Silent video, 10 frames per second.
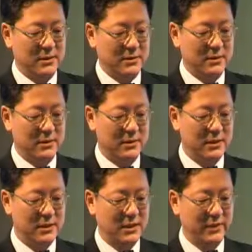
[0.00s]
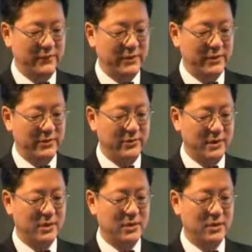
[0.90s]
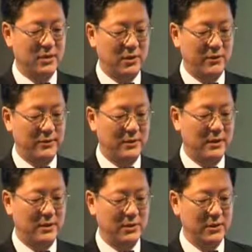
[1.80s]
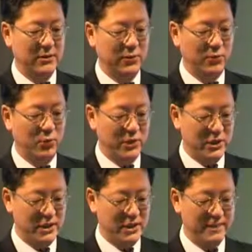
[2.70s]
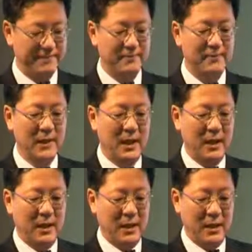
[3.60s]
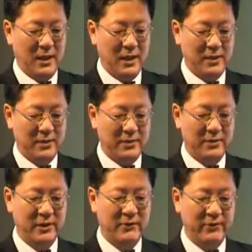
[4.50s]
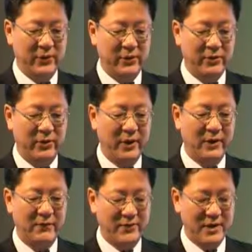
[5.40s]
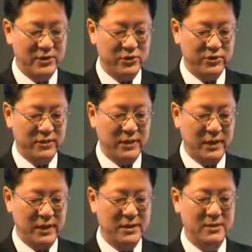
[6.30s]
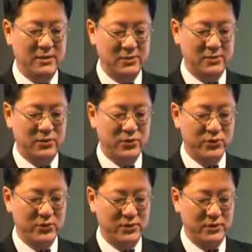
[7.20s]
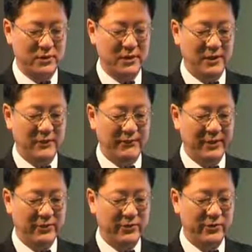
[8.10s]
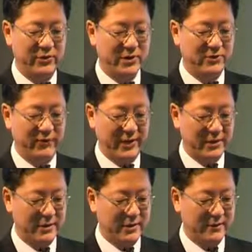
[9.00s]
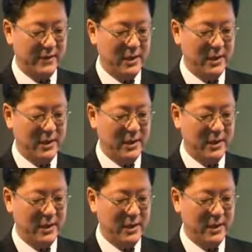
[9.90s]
a significant risk of the thrombosis. And impaired renal function has also independent risk factor,